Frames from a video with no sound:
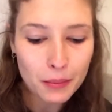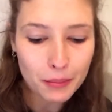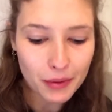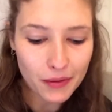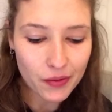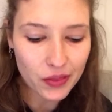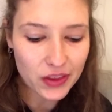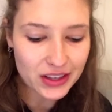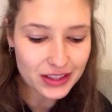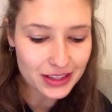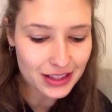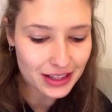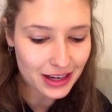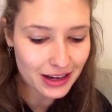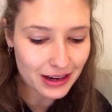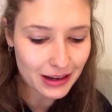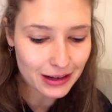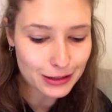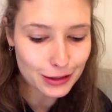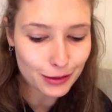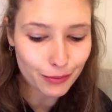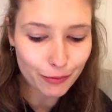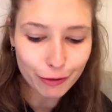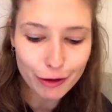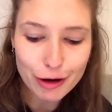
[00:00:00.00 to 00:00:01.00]
But this
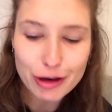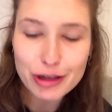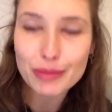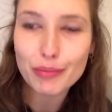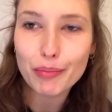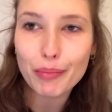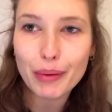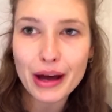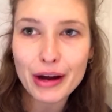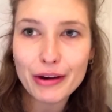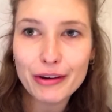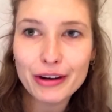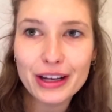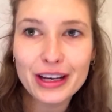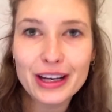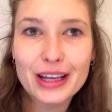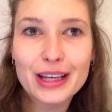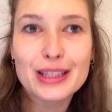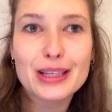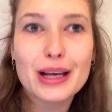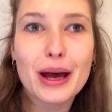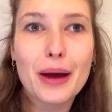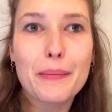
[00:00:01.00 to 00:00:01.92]
is some frozen berries.